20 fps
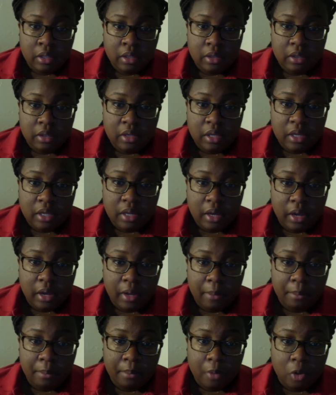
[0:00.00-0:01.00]
The
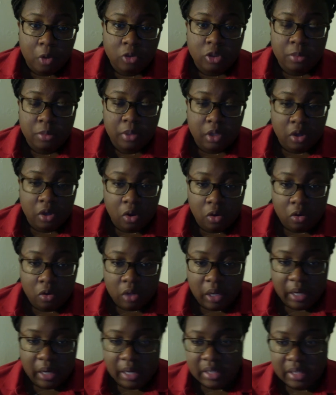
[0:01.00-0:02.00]
ultimate goal,
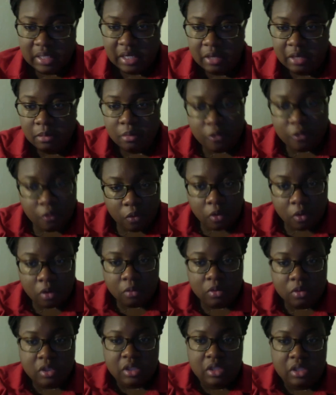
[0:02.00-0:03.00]
like I said before,
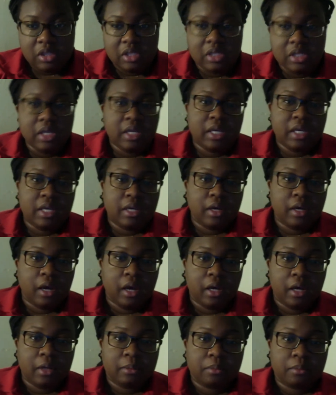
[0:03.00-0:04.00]
was to see
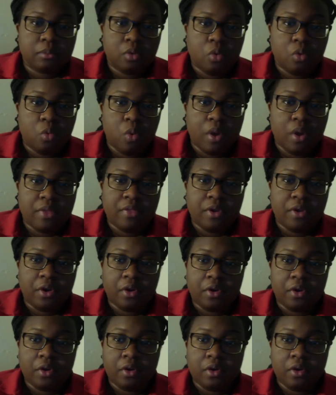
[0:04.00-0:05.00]

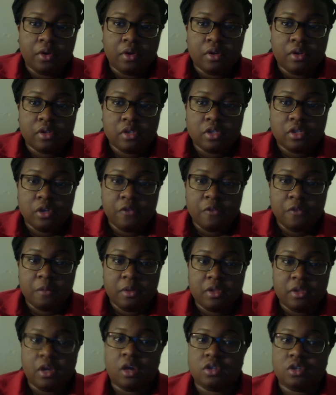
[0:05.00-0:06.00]
whether
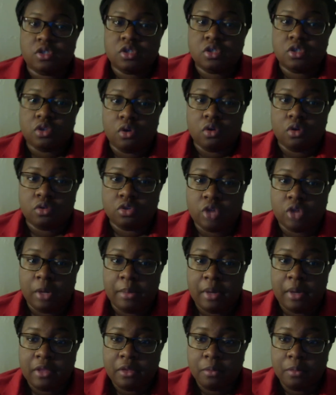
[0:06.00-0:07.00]
sulfamethoxazole,
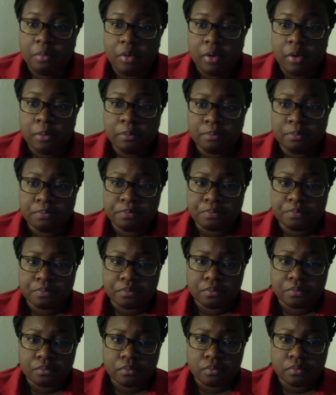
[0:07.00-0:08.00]
trimethoprim,
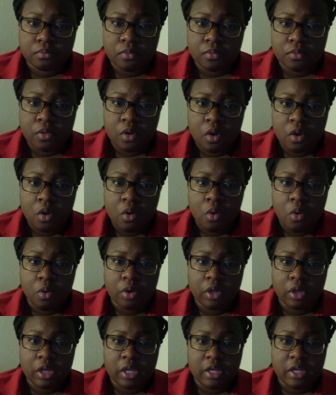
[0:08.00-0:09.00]
or
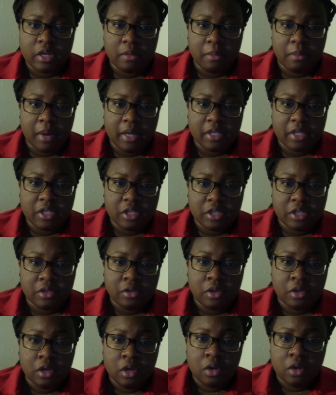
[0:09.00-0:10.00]
clindamycin
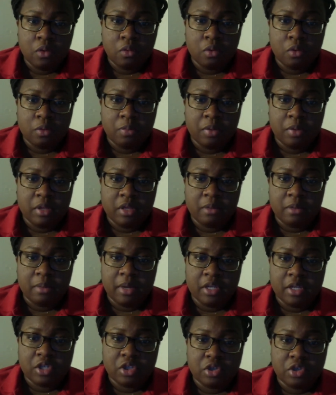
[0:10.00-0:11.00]
would be the
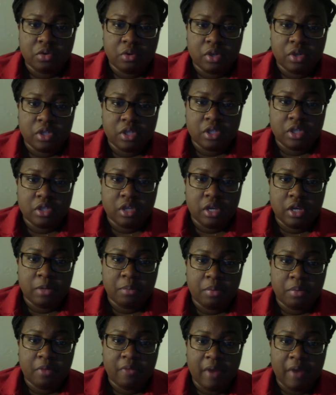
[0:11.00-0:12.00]
best choice in
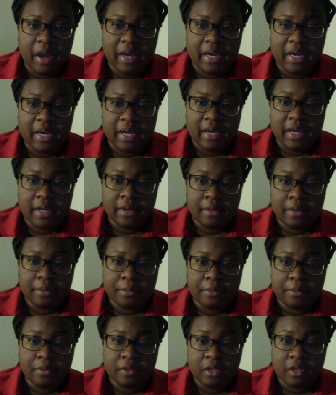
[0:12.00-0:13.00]
providing
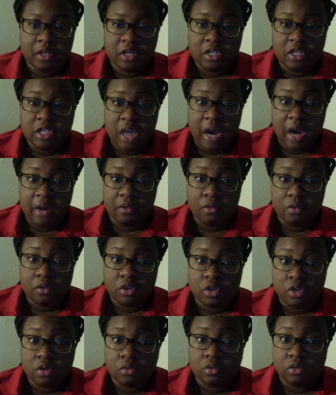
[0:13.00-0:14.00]
the desired
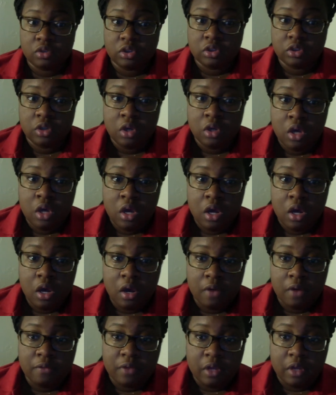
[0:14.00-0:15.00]
results
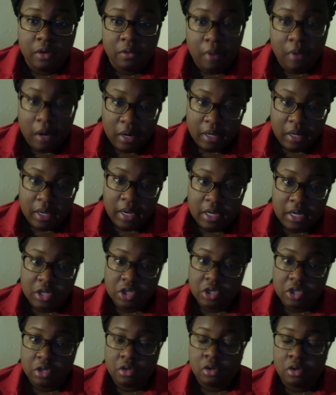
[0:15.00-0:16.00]
of the
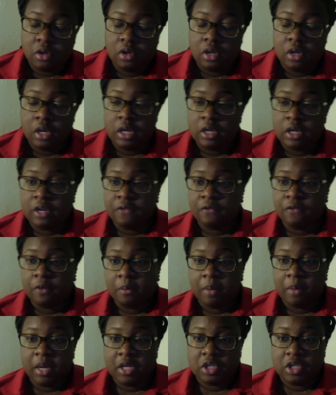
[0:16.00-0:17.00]
eradication in different
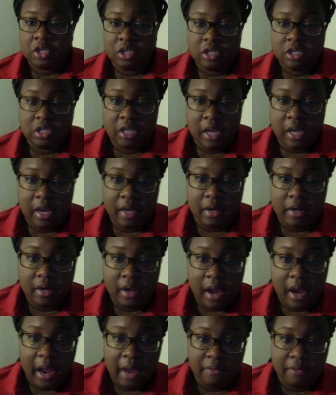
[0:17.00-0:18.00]
patients that
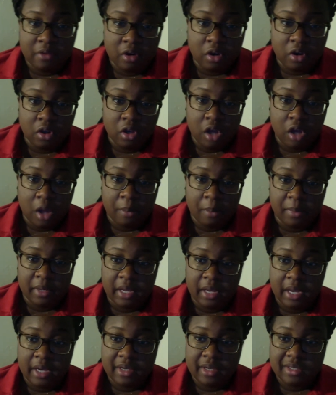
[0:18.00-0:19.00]
have an
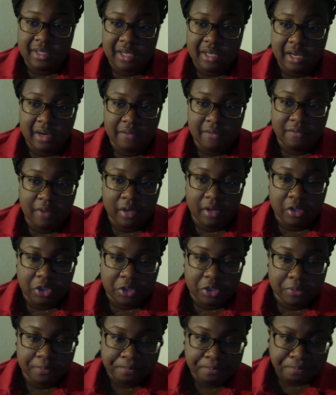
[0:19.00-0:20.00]
uncomplicated skin infection.